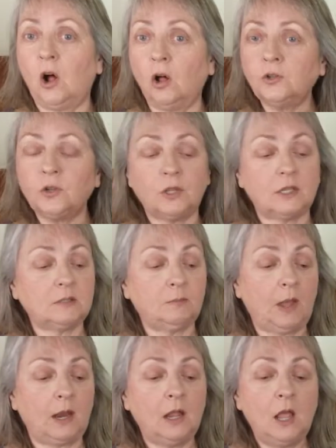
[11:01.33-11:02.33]
alter this,
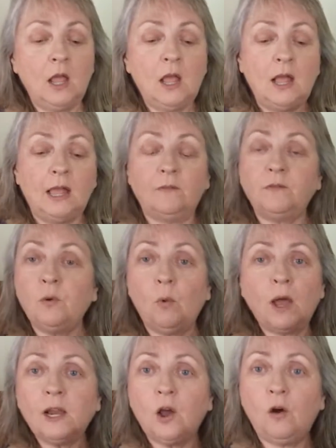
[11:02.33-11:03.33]
but if you
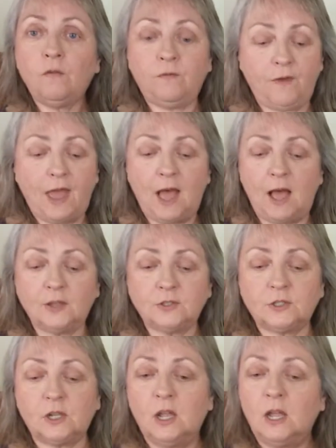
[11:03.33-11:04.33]
want to go
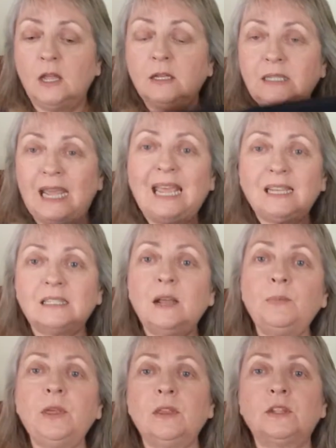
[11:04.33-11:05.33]
fast, take
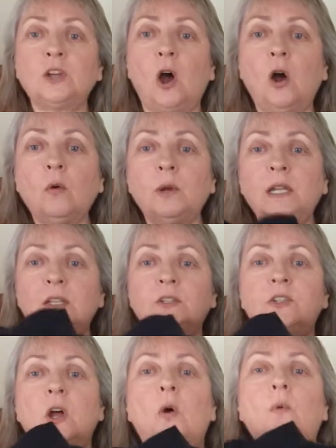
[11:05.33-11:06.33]
something that's already
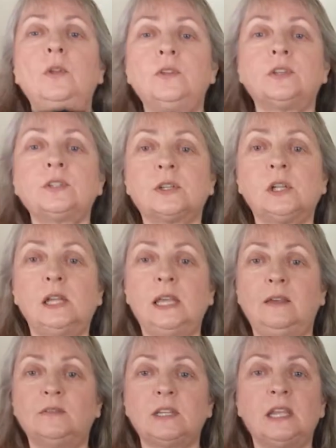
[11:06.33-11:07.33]
sewn, the
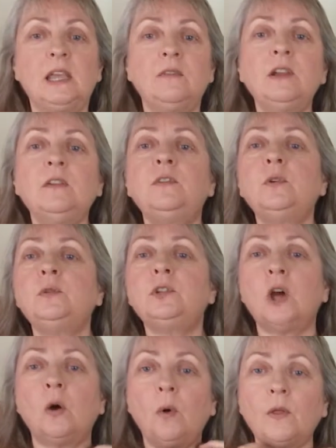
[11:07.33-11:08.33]
sleeves. Even if you
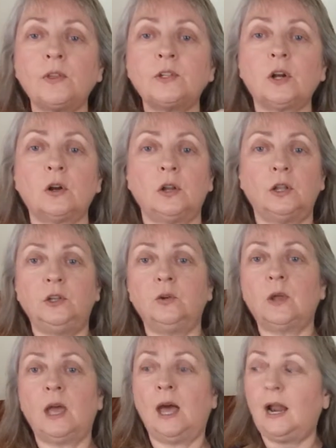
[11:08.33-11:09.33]
don't want the turtle and you
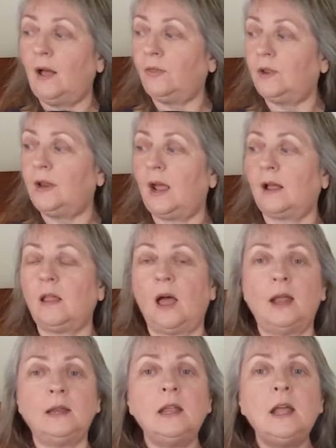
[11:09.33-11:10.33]
cut out the
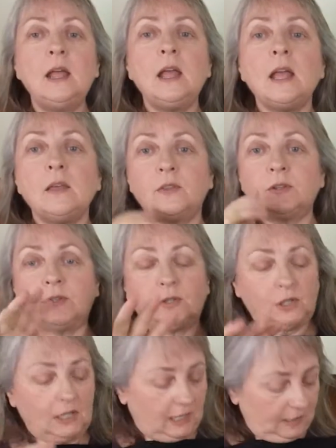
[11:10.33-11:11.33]
neckline, the
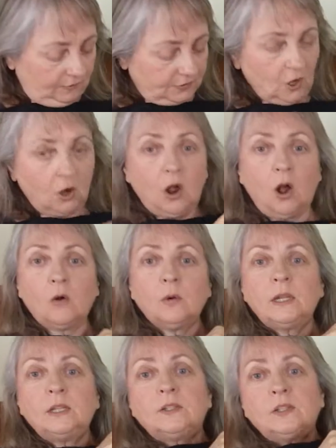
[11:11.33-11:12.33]
sleeves are
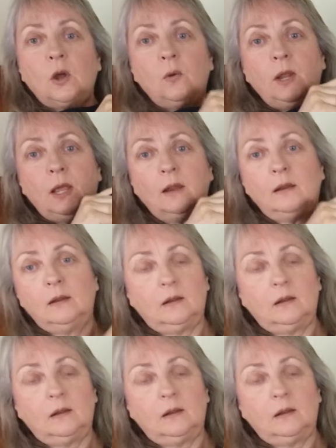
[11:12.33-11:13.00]
already sewn in.